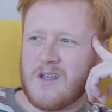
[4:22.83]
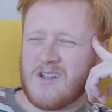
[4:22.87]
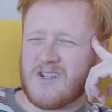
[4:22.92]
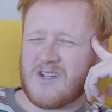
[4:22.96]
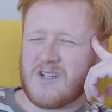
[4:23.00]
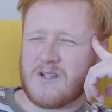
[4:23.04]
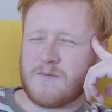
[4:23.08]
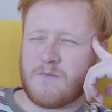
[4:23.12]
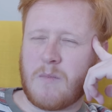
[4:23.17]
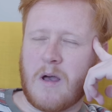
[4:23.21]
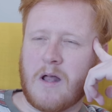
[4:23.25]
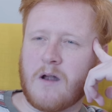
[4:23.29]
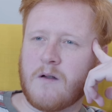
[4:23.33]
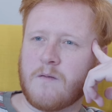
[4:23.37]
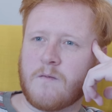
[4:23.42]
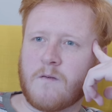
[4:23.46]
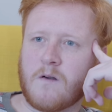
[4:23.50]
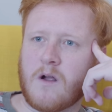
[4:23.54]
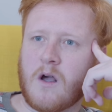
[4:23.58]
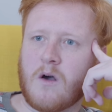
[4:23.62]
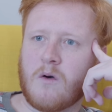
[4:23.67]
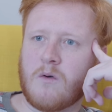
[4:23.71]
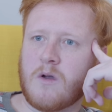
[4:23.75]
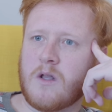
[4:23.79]
It's just better
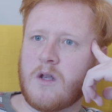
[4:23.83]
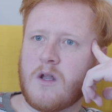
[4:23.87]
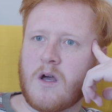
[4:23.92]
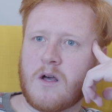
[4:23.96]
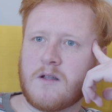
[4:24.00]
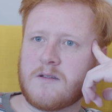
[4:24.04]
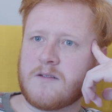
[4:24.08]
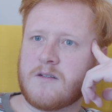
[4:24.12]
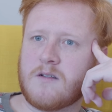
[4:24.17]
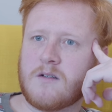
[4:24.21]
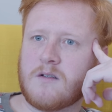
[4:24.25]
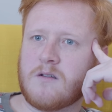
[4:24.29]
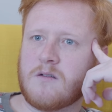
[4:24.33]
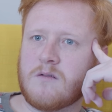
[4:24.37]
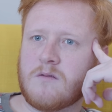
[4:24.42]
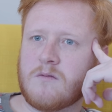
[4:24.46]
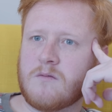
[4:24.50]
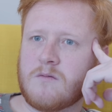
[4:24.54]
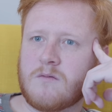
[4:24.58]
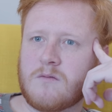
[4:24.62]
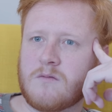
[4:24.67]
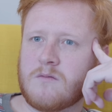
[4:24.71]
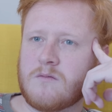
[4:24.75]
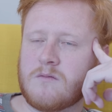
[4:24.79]
for Elwin not to
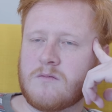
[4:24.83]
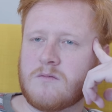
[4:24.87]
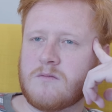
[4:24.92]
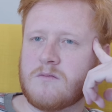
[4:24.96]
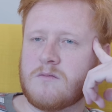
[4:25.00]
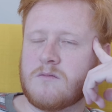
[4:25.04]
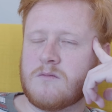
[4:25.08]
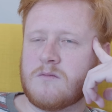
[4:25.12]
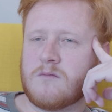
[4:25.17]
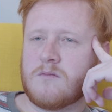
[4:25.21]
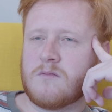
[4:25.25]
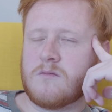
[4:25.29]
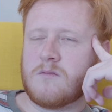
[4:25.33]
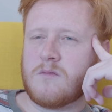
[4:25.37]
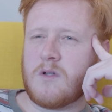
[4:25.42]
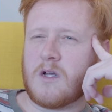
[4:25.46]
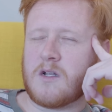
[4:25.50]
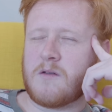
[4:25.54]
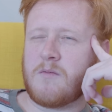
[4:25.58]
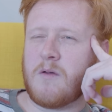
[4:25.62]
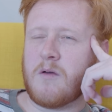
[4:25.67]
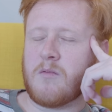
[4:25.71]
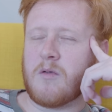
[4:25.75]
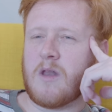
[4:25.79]

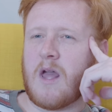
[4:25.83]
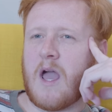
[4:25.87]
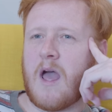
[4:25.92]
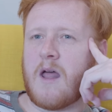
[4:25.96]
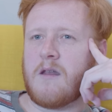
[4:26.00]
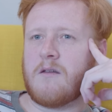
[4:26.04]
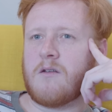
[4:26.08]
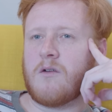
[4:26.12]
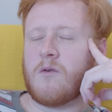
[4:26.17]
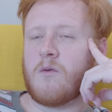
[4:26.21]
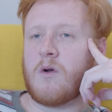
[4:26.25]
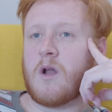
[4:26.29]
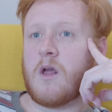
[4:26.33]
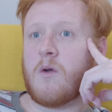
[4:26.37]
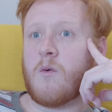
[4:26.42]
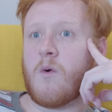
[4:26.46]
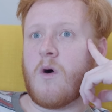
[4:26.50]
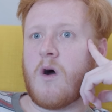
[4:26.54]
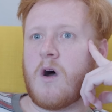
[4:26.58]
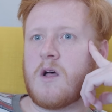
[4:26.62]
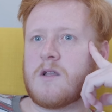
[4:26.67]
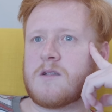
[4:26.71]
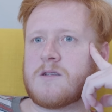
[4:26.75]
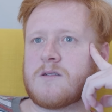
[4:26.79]
be able to enter when he
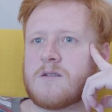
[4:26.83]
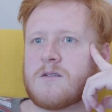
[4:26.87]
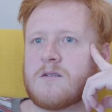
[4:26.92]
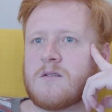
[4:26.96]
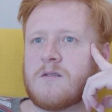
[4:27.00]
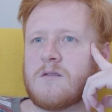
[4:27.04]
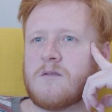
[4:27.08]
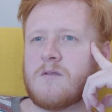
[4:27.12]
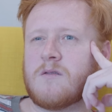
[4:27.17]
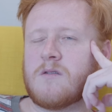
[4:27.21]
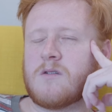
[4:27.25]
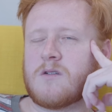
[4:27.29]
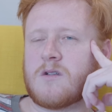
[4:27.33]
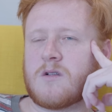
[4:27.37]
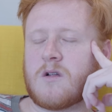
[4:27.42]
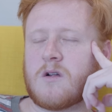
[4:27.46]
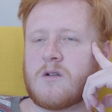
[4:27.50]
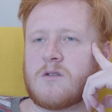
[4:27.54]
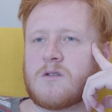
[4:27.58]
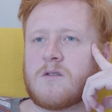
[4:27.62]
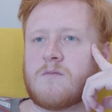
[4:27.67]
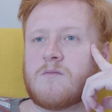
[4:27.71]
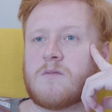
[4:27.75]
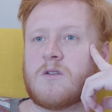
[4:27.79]
wants. It just
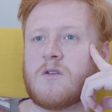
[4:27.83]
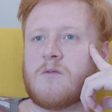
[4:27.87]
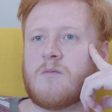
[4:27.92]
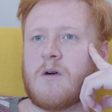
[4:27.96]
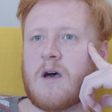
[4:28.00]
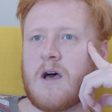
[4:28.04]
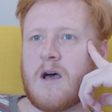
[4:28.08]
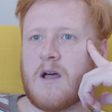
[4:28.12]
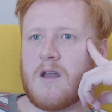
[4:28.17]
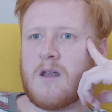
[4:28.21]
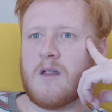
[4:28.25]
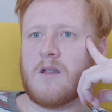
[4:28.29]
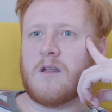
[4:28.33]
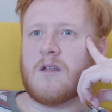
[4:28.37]
hurts him too bad.